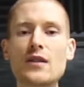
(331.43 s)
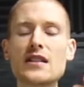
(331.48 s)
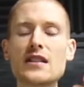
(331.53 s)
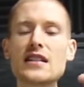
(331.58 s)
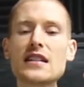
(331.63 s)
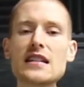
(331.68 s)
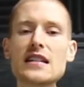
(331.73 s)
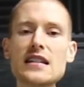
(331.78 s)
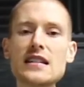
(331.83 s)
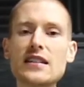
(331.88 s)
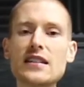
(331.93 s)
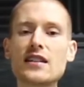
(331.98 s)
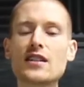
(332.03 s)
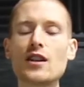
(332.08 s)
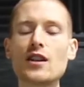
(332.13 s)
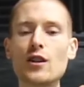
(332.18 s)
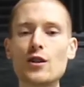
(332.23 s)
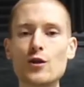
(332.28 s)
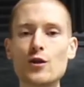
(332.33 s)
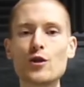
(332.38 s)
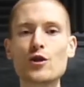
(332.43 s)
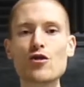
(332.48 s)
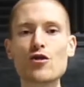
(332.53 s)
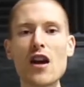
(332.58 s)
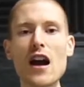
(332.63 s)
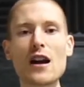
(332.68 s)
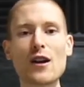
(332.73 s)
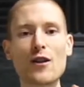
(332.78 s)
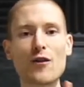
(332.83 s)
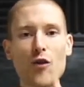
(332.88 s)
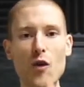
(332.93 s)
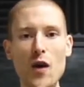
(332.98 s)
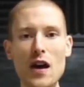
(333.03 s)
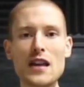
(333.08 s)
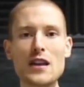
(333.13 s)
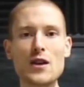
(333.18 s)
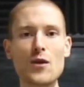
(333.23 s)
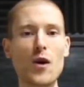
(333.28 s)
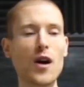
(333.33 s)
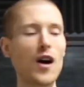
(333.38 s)
it's easy to lose track of where
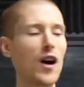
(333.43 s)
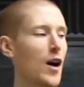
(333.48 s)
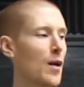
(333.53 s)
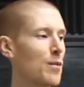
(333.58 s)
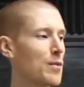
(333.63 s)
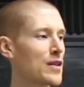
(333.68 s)
you are,